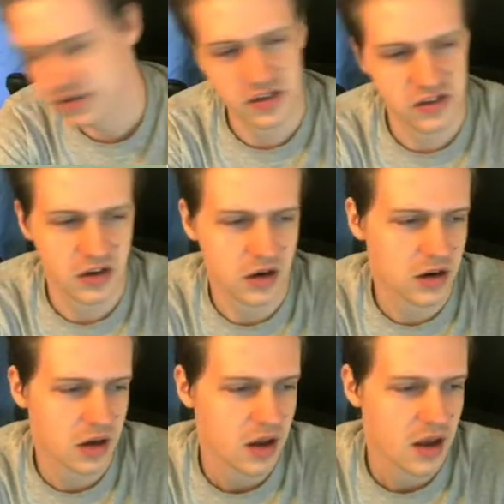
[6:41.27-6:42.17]
this year,
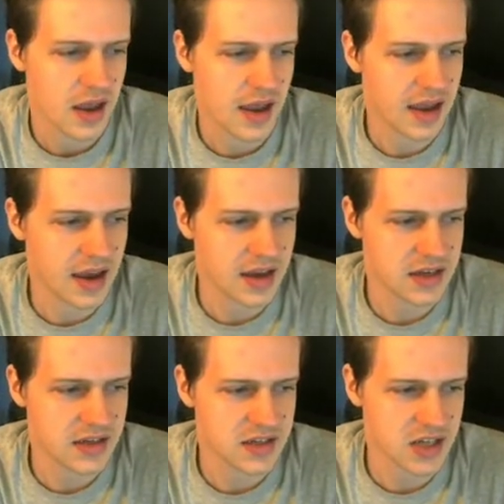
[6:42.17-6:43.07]

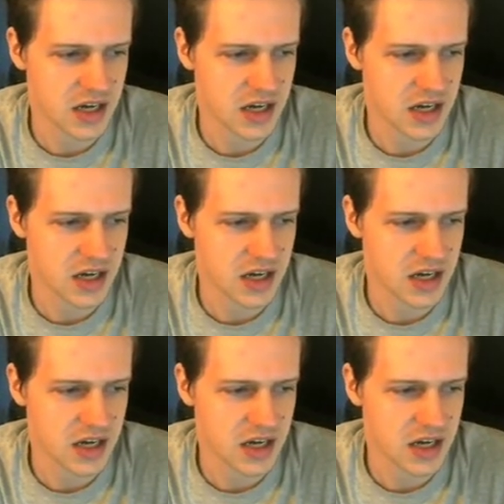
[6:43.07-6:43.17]
and